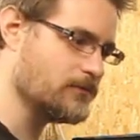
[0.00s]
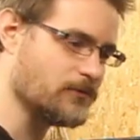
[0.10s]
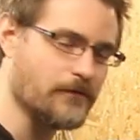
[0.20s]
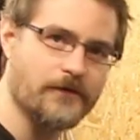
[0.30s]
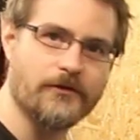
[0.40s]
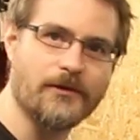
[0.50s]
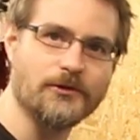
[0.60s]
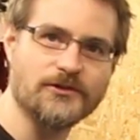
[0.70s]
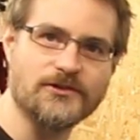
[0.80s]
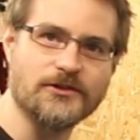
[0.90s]
we'll figure out
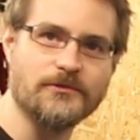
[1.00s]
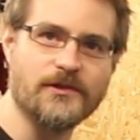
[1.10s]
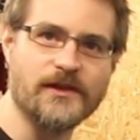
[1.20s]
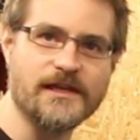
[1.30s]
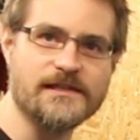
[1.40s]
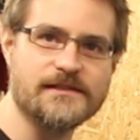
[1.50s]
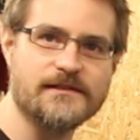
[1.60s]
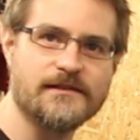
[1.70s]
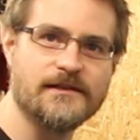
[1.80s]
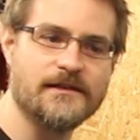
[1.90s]
what to do with these
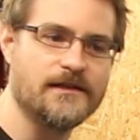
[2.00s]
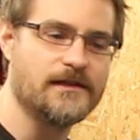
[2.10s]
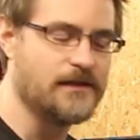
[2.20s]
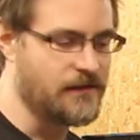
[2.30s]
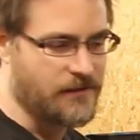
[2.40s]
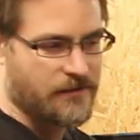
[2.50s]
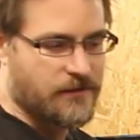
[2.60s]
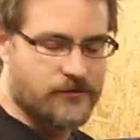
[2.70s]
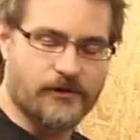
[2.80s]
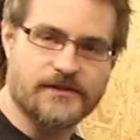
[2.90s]

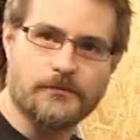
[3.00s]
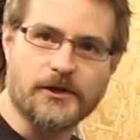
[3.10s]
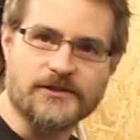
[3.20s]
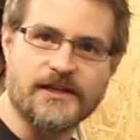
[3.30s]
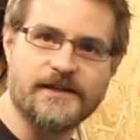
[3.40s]
reservoirs.